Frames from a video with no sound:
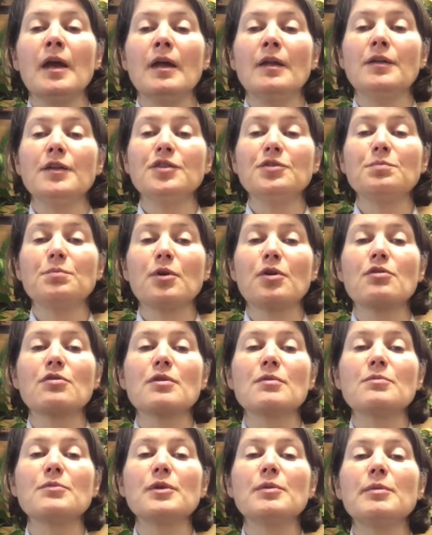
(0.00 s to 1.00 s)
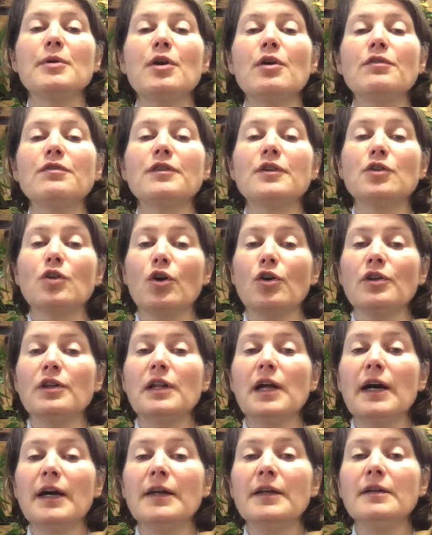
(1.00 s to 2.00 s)
This program will be offered
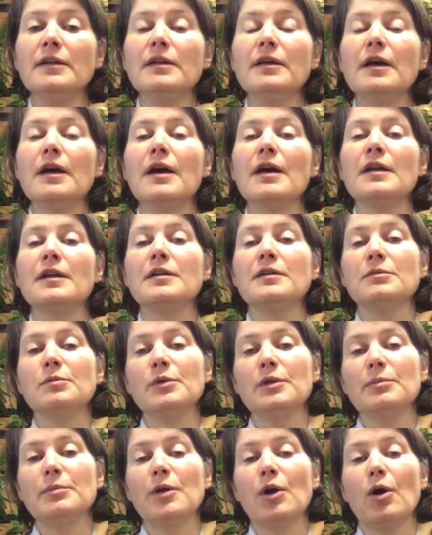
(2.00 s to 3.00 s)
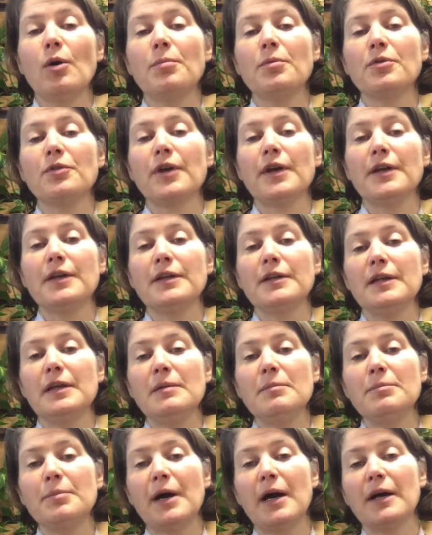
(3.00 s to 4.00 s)
online, and it will be operated
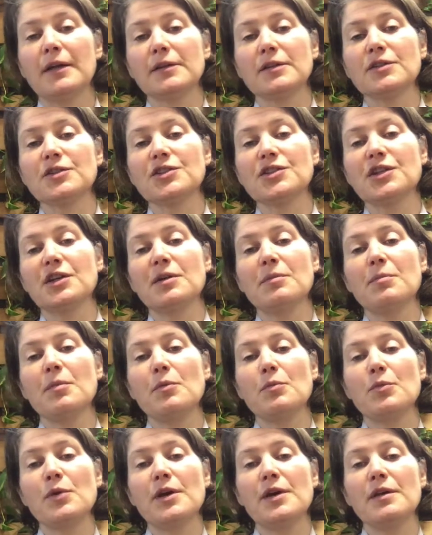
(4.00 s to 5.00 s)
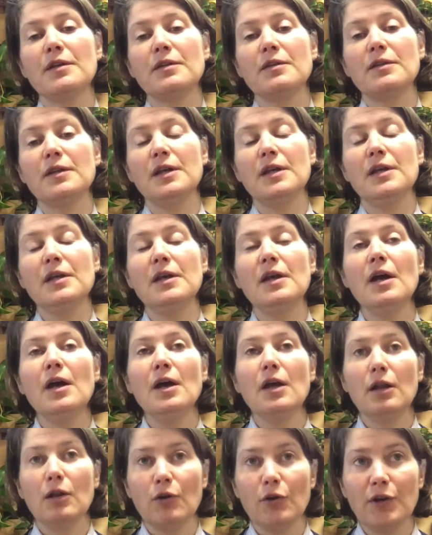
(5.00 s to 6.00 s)
in partnership with the
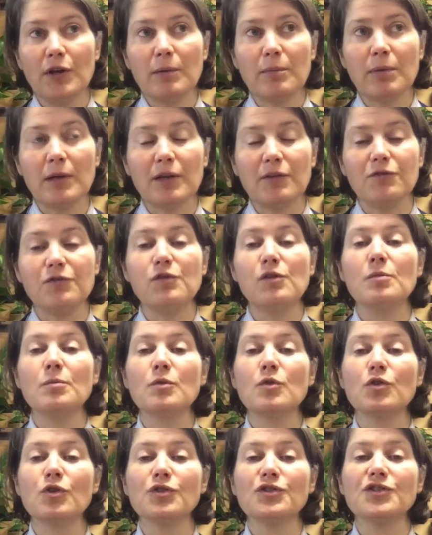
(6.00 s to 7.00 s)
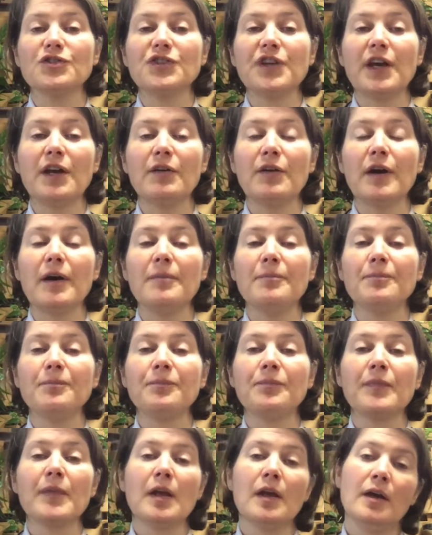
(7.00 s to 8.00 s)
learning platform Coursera.
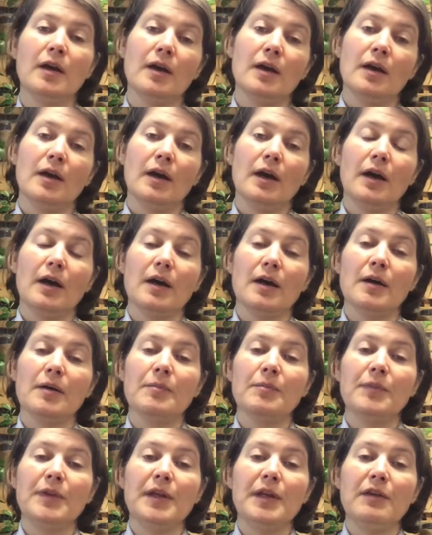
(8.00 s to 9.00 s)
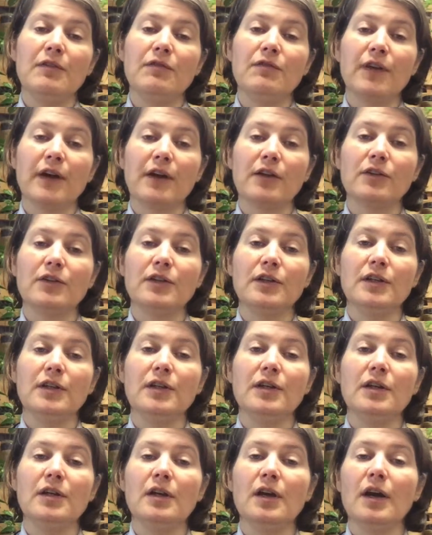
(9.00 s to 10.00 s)
The
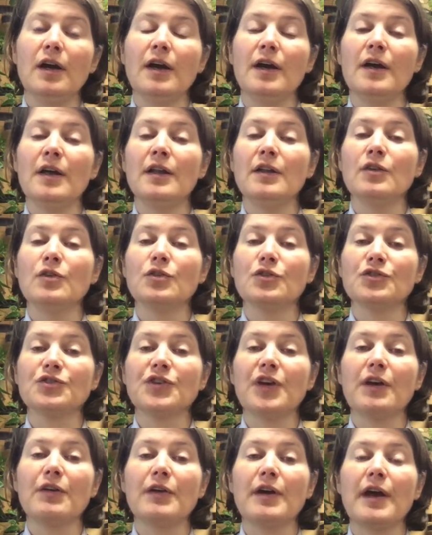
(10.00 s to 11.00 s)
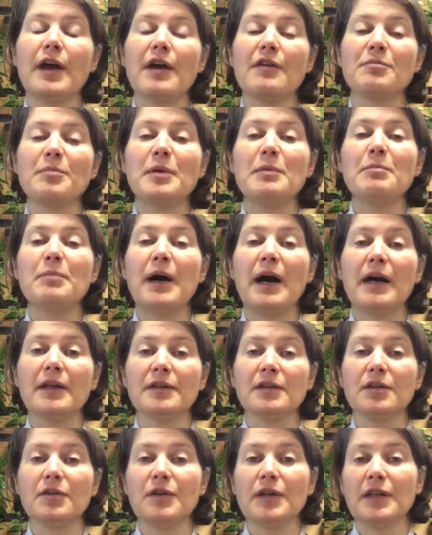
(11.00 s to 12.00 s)
faculty and Coursera have been
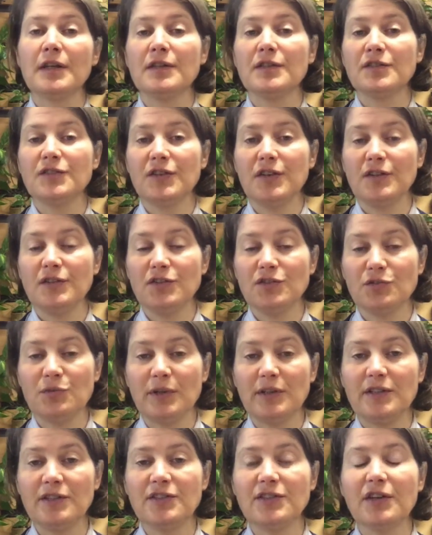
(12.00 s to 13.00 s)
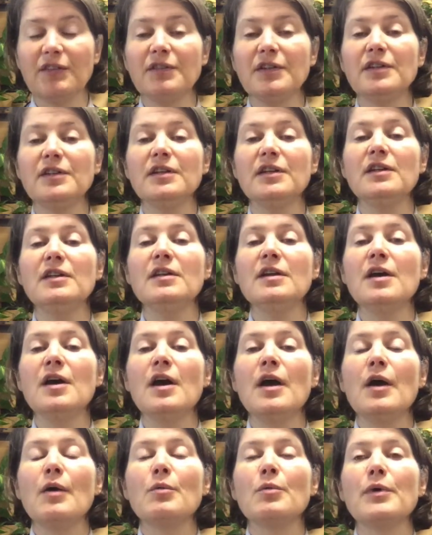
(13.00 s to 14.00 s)
partnering since 2017,
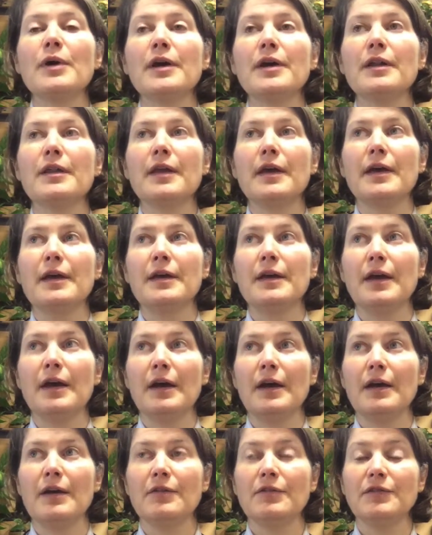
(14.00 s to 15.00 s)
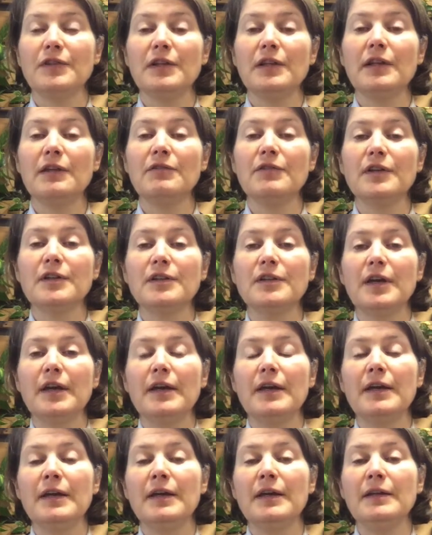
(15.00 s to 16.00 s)
where they have delivered
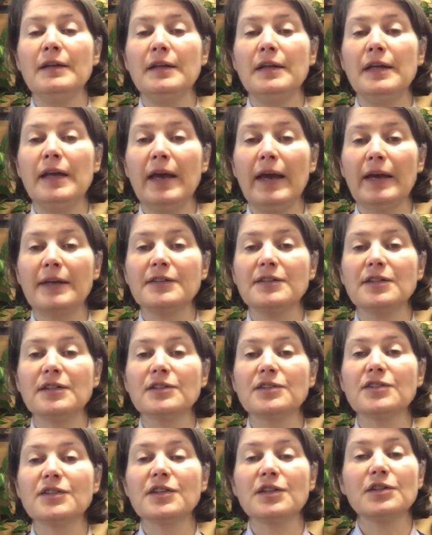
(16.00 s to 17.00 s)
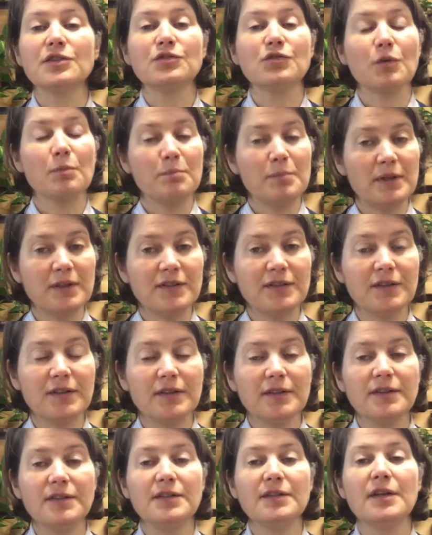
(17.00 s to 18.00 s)
the Excel Skills for
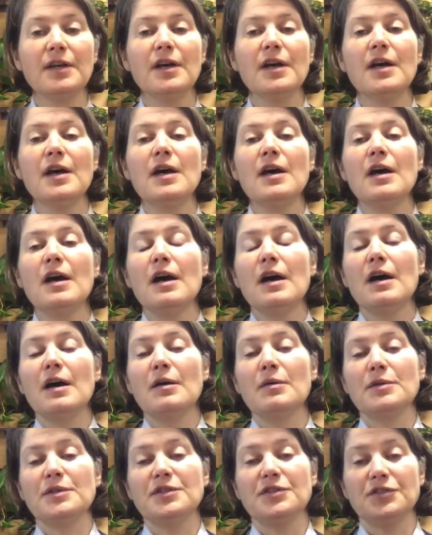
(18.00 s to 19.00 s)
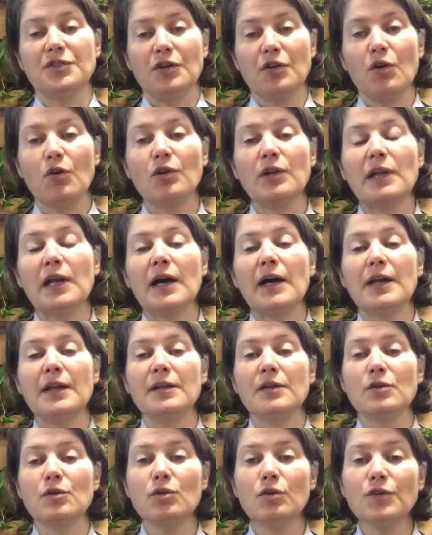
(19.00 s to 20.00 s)
Business, which is an
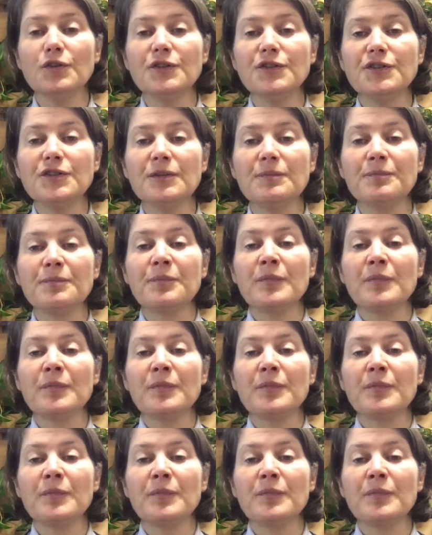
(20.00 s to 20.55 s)
online course.